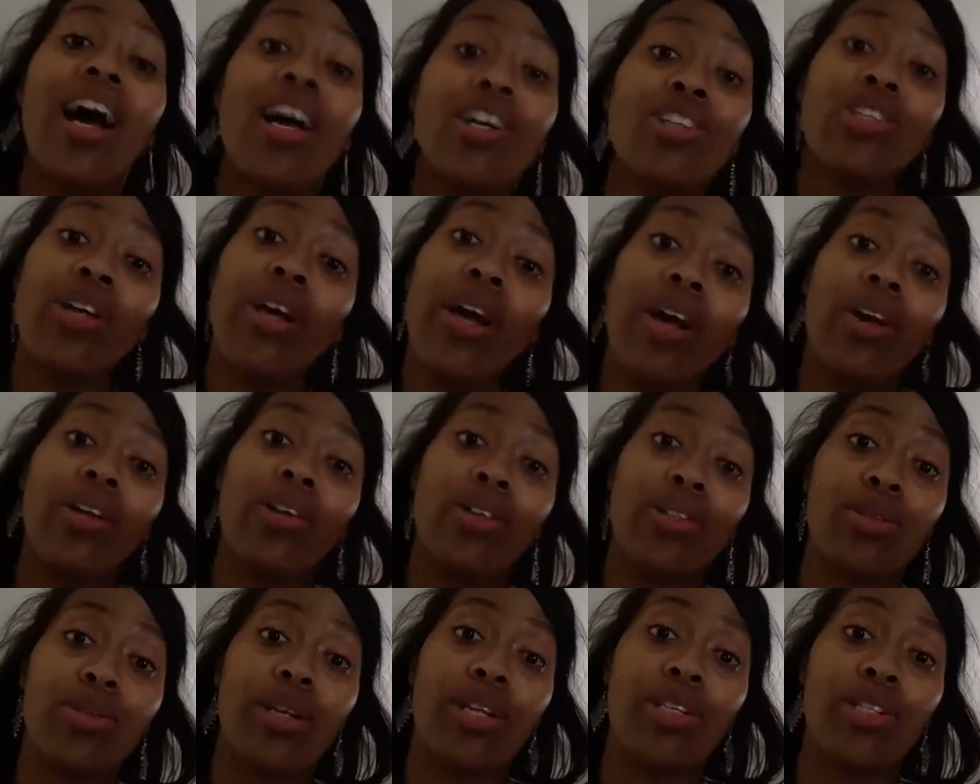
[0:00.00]
I'll show you how
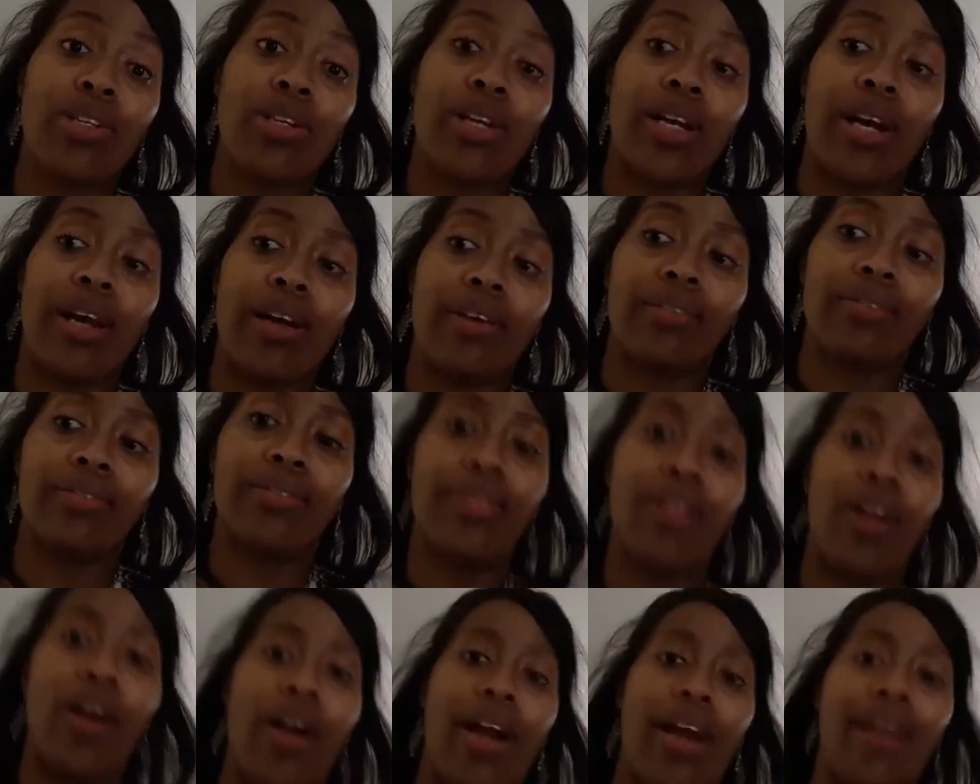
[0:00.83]
it looks when I turn it out.
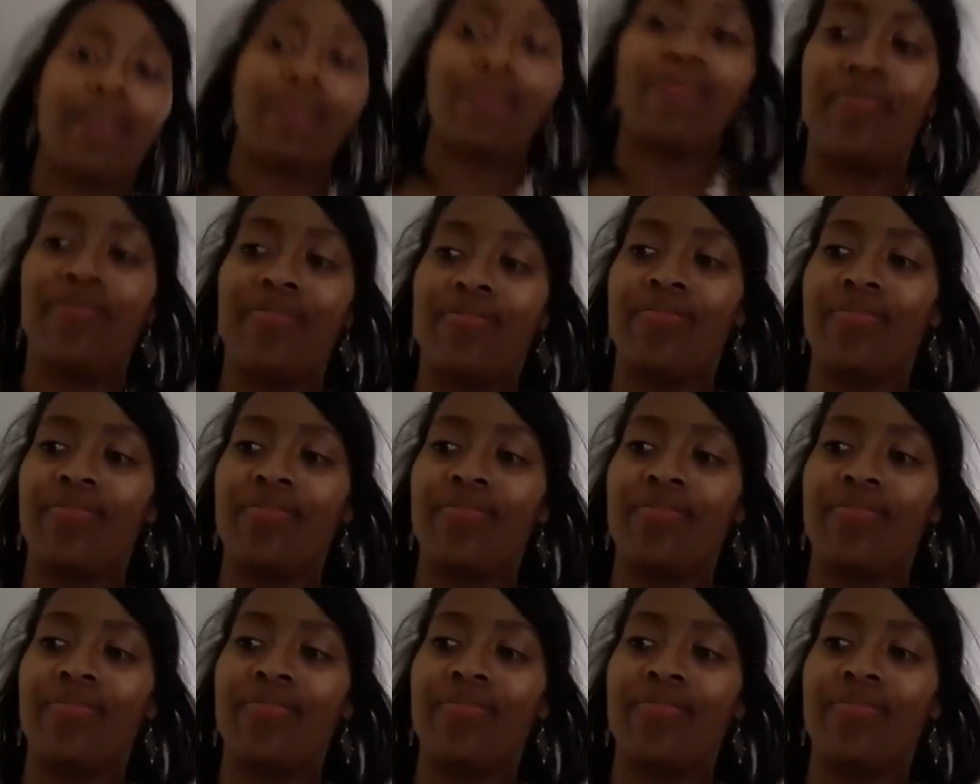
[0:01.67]
All right.